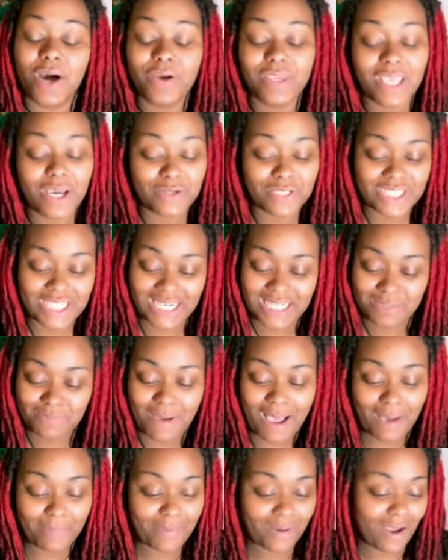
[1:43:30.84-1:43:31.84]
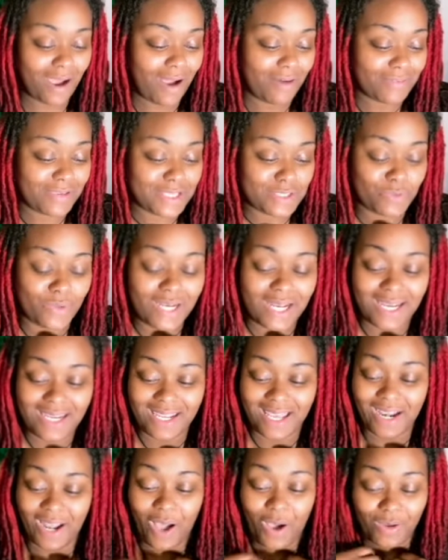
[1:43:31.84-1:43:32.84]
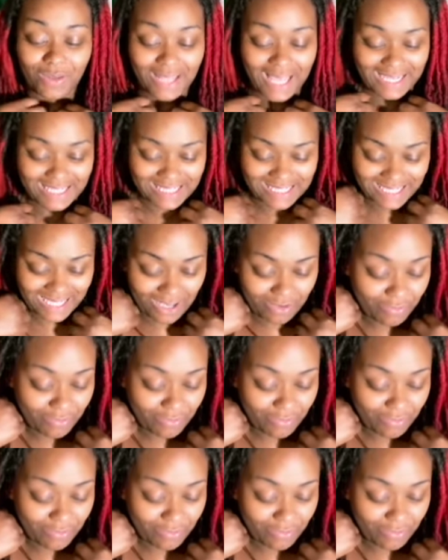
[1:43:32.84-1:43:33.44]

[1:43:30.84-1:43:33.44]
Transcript: know your shit is popping off because we done a whole lot of